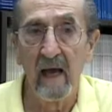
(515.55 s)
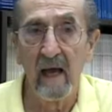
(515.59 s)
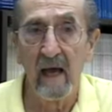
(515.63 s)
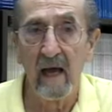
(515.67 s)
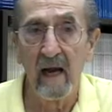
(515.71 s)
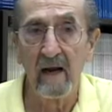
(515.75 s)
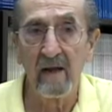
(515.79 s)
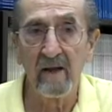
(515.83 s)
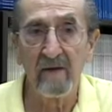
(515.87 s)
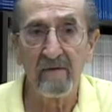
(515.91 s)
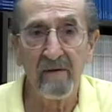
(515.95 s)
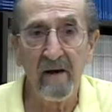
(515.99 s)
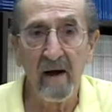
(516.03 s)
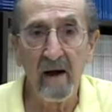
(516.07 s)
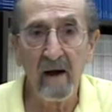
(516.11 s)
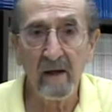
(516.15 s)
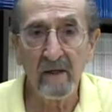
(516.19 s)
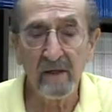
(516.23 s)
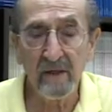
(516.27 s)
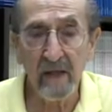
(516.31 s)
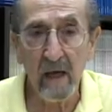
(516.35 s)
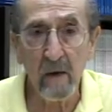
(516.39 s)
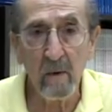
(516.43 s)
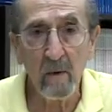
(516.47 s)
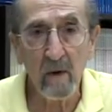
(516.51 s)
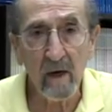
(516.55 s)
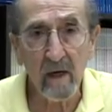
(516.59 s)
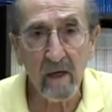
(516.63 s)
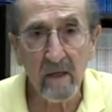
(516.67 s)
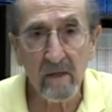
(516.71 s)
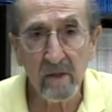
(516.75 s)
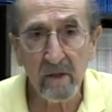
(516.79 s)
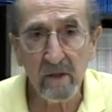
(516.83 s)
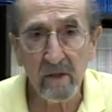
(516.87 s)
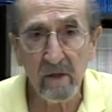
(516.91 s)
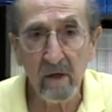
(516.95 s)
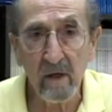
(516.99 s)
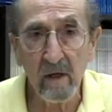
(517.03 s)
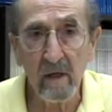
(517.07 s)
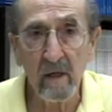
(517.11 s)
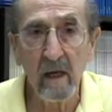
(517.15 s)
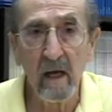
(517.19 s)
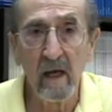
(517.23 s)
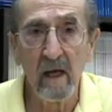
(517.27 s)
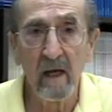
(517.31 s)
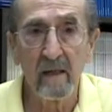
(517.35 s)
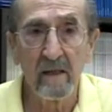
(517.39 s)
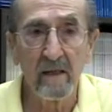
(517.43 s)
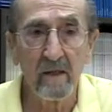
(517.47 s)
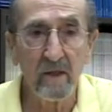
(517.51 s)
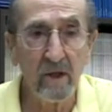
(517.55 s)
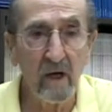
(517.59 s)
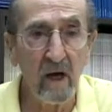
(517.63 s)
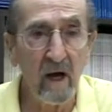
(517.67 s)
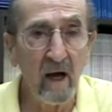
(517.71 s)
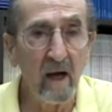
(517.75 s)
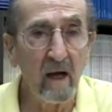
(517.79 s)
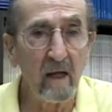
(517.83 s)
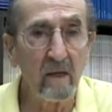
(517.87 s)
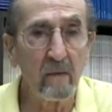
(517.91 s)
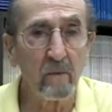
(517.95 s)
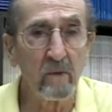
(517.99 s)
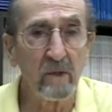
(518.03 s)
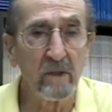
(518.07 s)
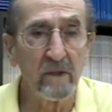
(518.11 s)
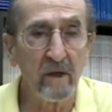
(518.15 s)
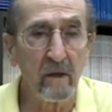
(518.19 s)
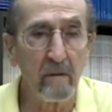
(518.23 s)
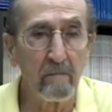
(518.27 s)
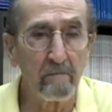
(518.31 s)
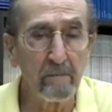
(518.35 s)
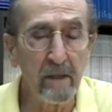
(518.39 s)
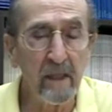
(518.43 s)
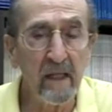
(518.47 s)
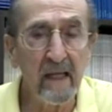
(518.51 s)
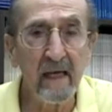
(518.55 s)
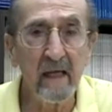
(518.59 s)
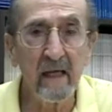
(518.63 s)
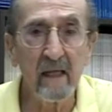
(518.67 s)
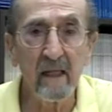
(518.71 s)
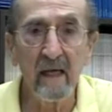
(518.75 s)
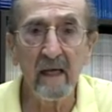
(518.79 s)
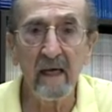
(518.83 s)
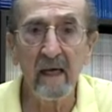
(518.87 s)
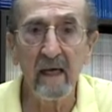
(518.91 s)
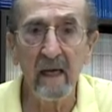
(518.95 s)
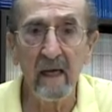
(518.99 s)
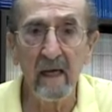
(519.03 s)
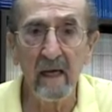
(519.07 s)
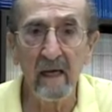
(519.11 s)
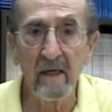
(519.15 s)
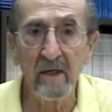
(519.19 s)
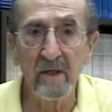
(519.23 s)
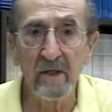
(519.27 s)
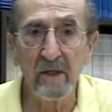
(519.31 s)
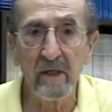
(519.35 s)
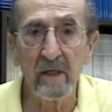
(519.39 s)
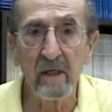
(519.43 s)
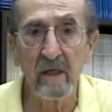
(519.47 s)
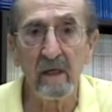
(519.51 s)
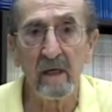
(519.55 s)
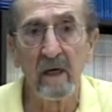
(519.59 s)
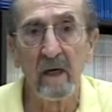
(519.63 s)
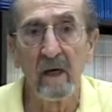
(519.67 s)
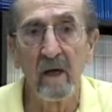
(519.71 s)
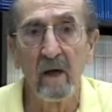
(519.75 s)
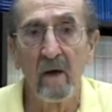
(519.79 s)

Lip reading: and as far as they were concerned, the child was completely innocent